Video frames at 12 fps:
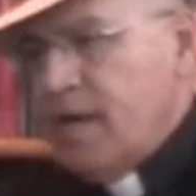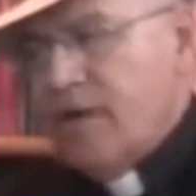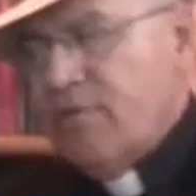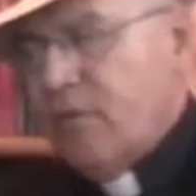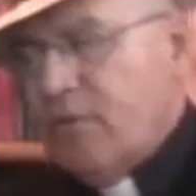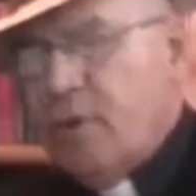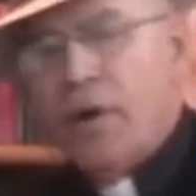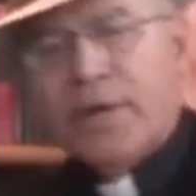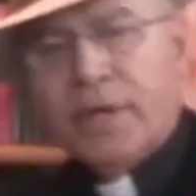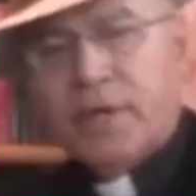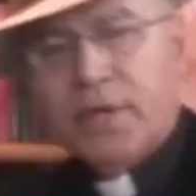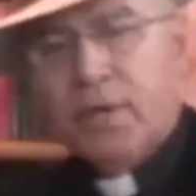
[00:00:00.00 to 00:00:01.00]
every
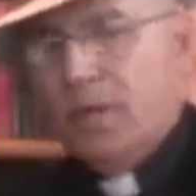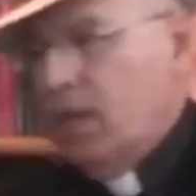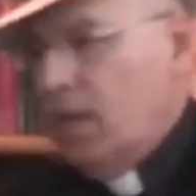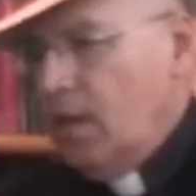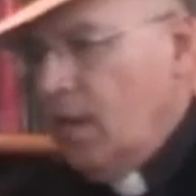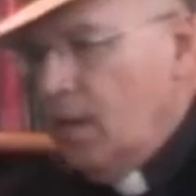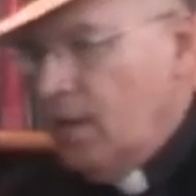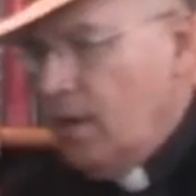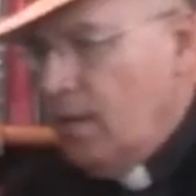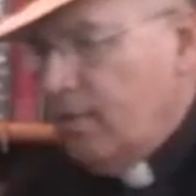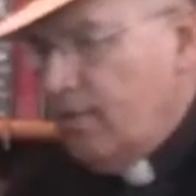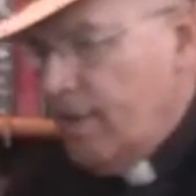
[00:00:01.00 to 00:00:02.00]
particle of